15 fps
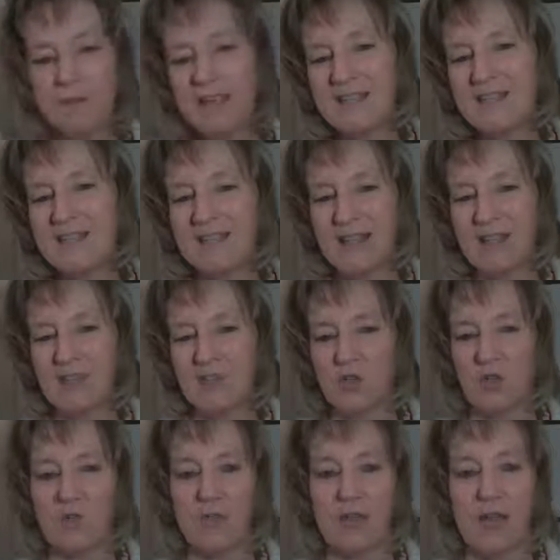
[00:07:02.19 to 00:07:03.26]
That's the second
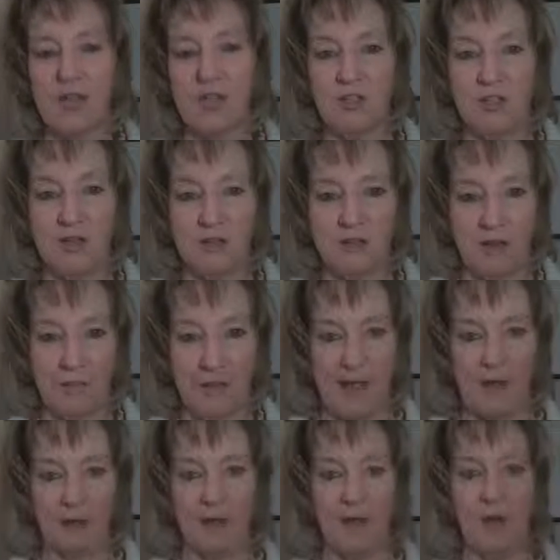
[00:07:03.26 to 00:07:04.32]
certification that's come
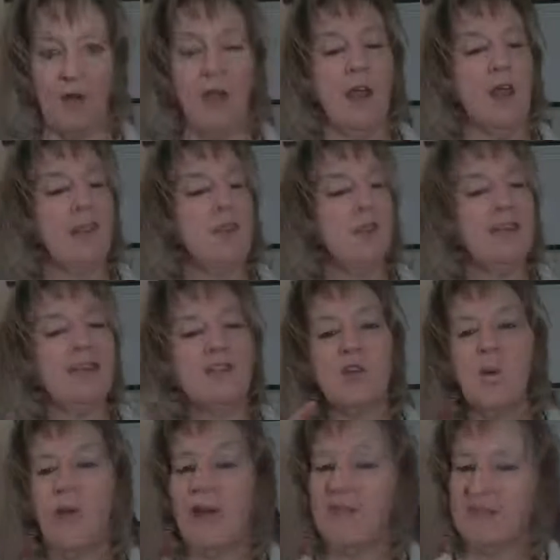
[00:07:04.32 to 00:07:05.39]
out there. There is
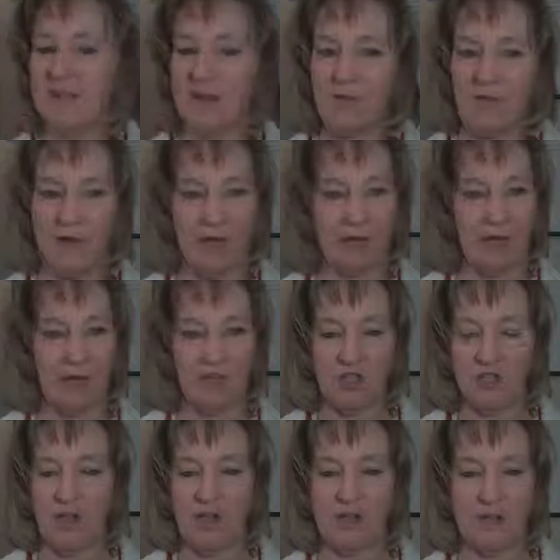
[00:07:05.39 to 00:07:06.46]
no FDA
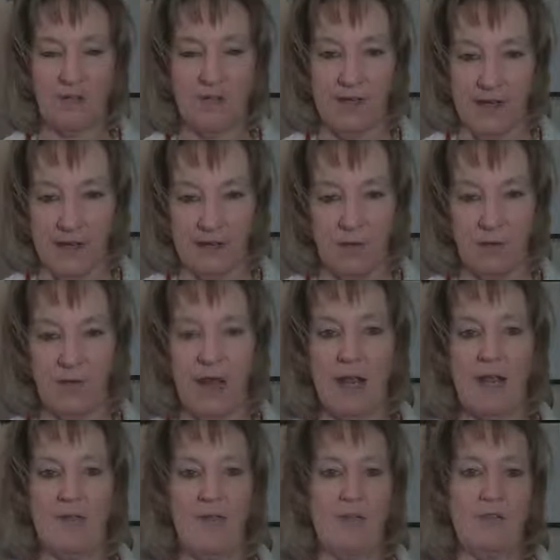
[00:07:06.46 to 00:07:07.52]
regulation as of yet.
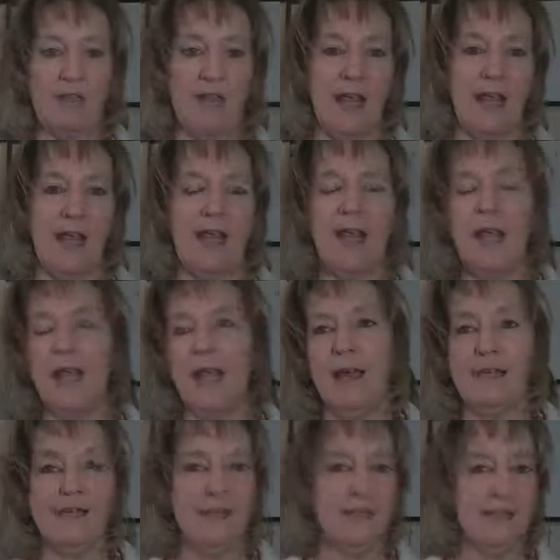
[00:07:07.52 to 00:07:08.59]
Okay, FDA
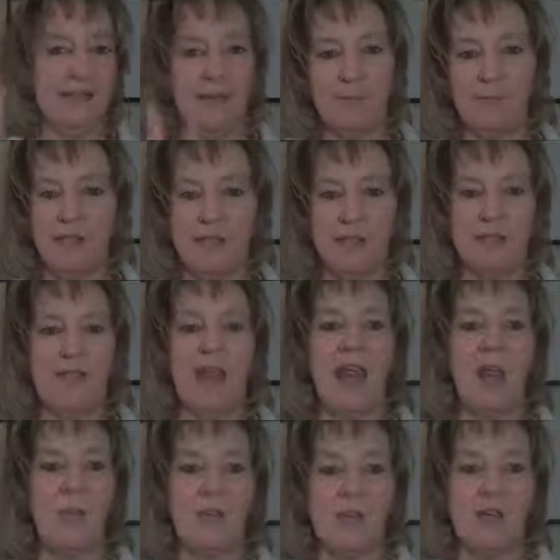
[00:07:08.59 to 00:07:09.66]
has not stepped in to say,
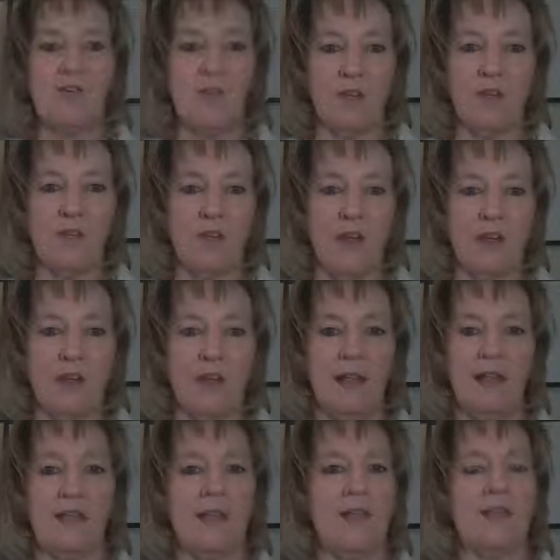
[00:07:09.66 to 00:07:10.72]
hey, we need to really
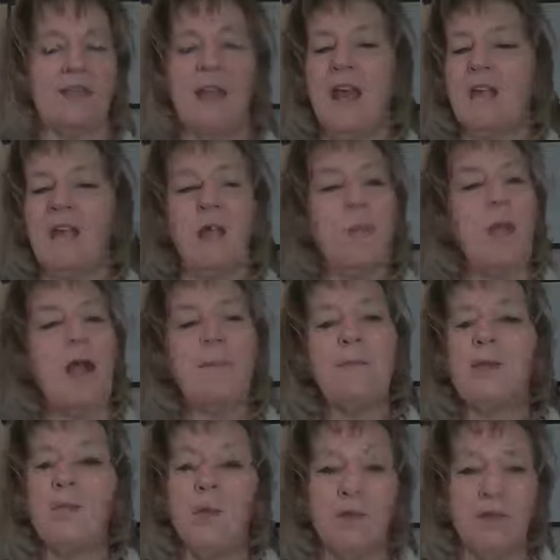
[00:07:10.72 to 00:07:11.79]
regulate these. They
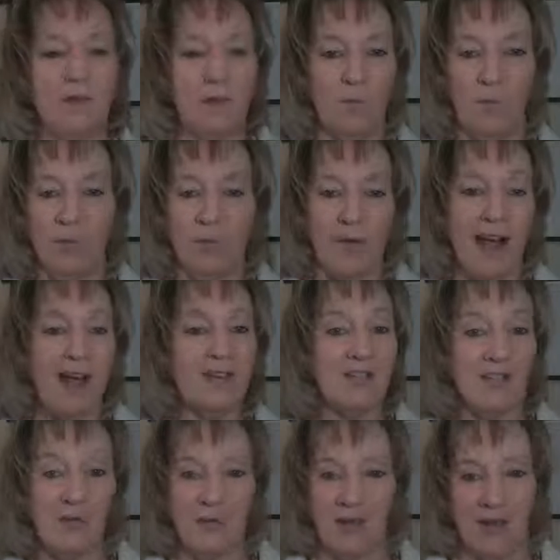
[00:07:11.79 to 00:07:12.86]
probably will
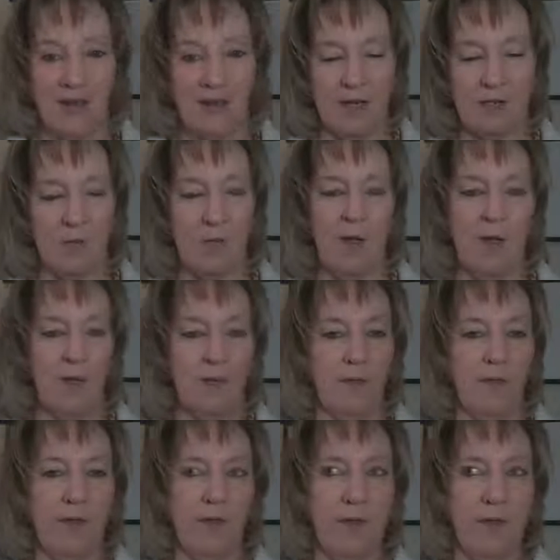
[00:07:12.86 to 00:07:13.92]
not do that as well.